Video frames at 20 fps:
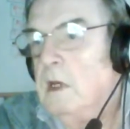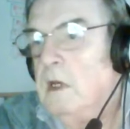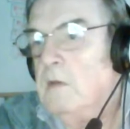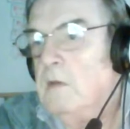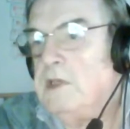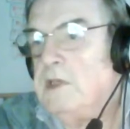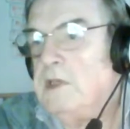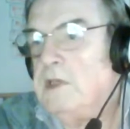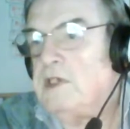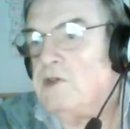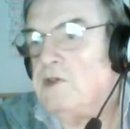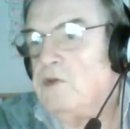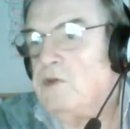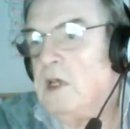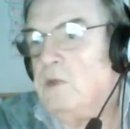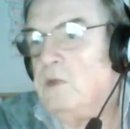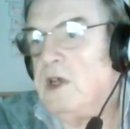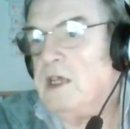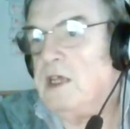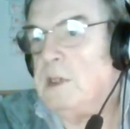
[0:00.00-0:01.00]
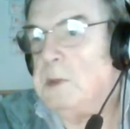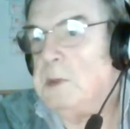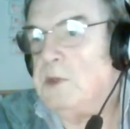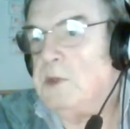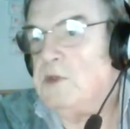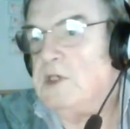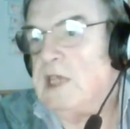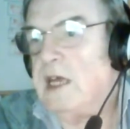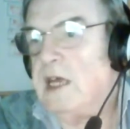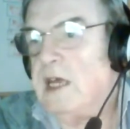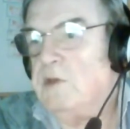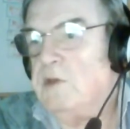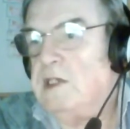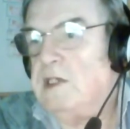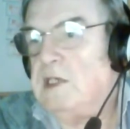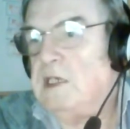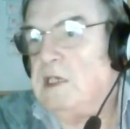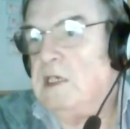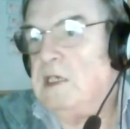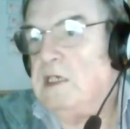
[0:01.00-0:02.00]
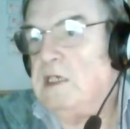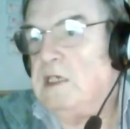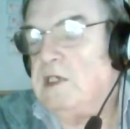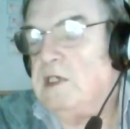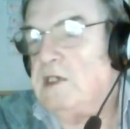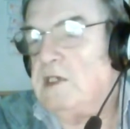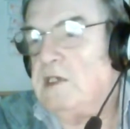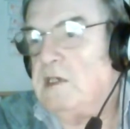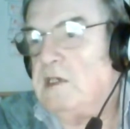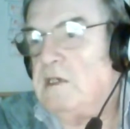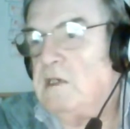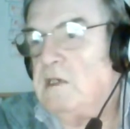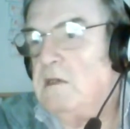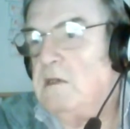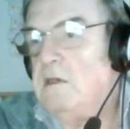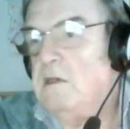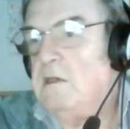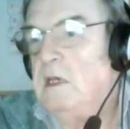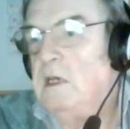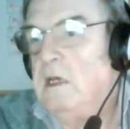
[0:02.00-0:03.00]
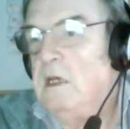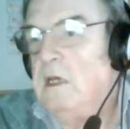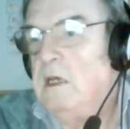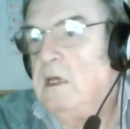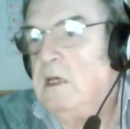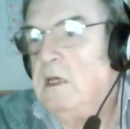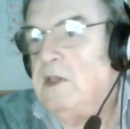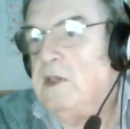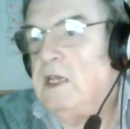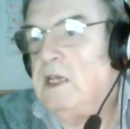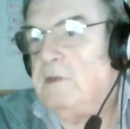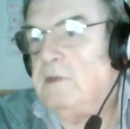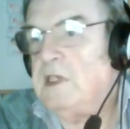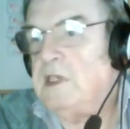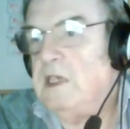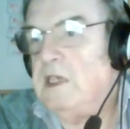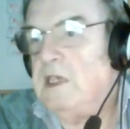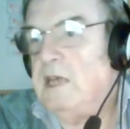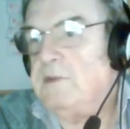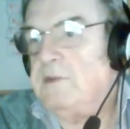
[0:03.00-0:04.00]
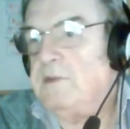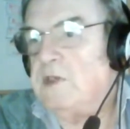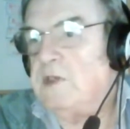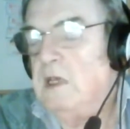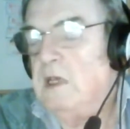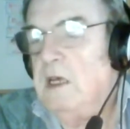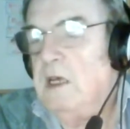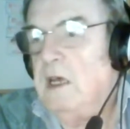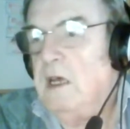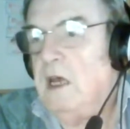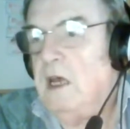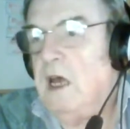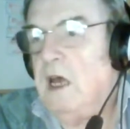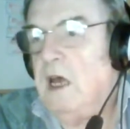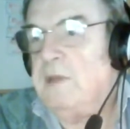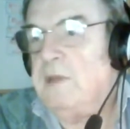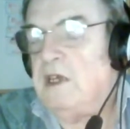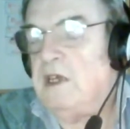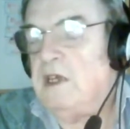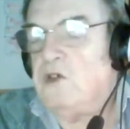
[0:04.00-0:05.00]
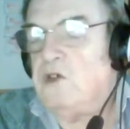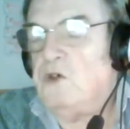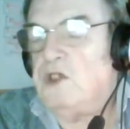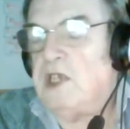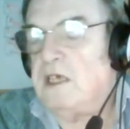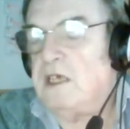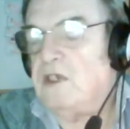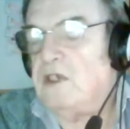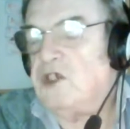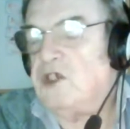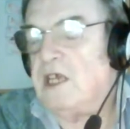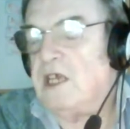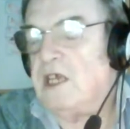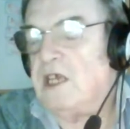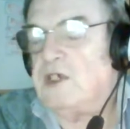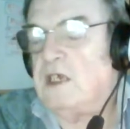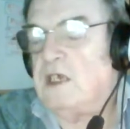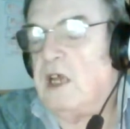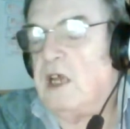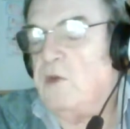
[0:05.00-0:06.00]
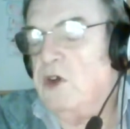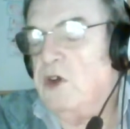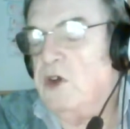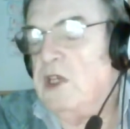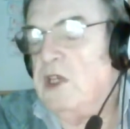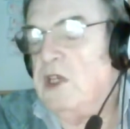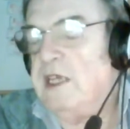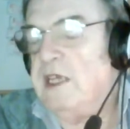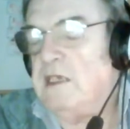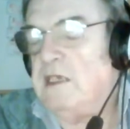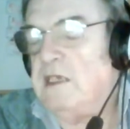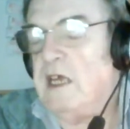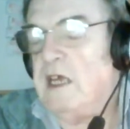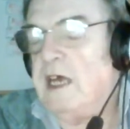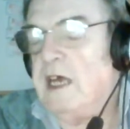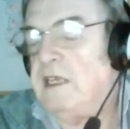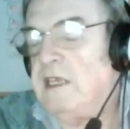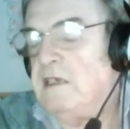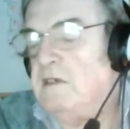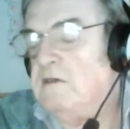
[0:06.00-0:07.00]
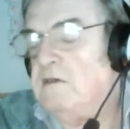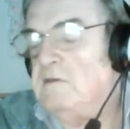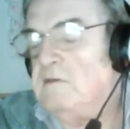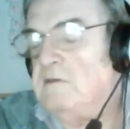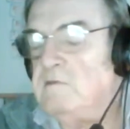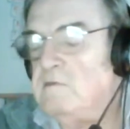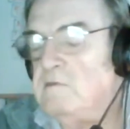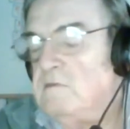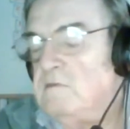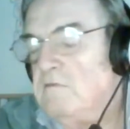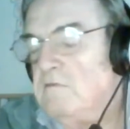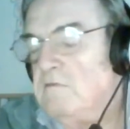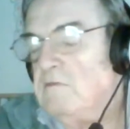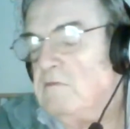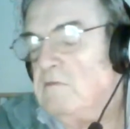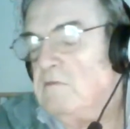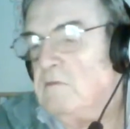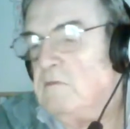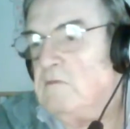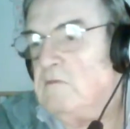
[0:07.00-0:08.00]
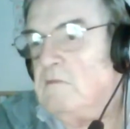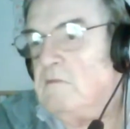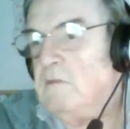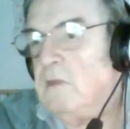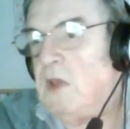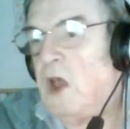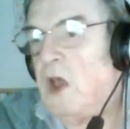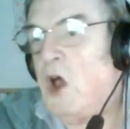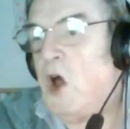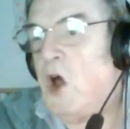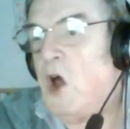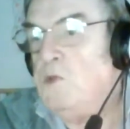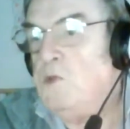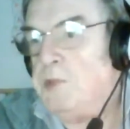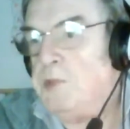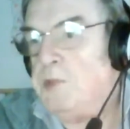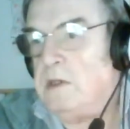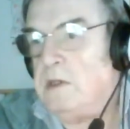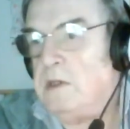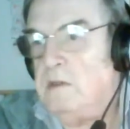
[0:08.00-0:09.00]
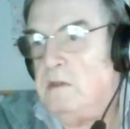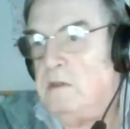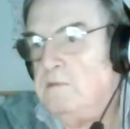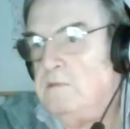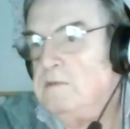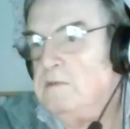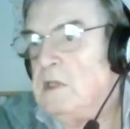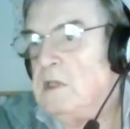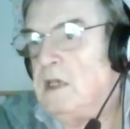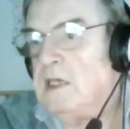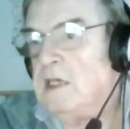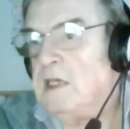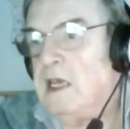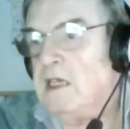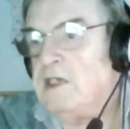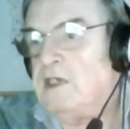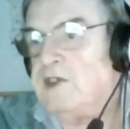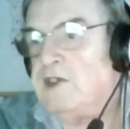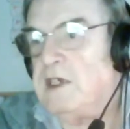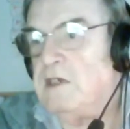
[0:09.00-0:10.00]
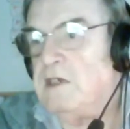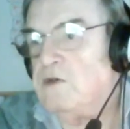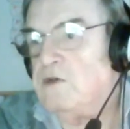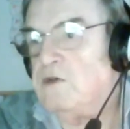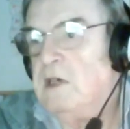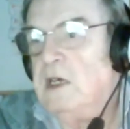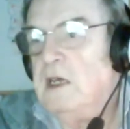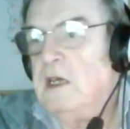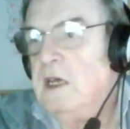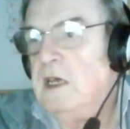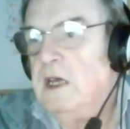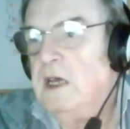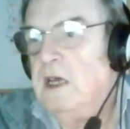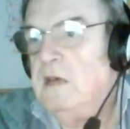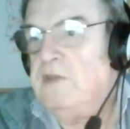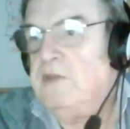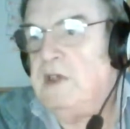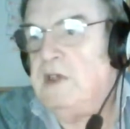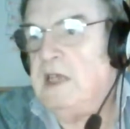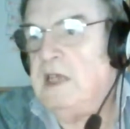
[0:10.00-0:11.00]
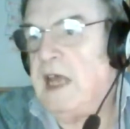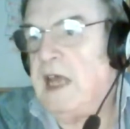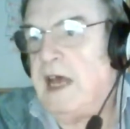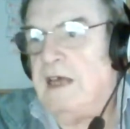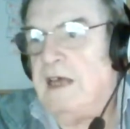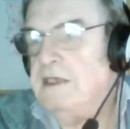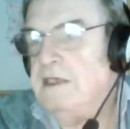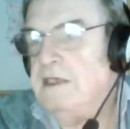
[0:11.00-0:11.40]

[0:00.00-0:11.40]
but that's all I'm waiting for now is the 11/11. I mean, I could take a chance and go early and hope I can get a signal, but nah.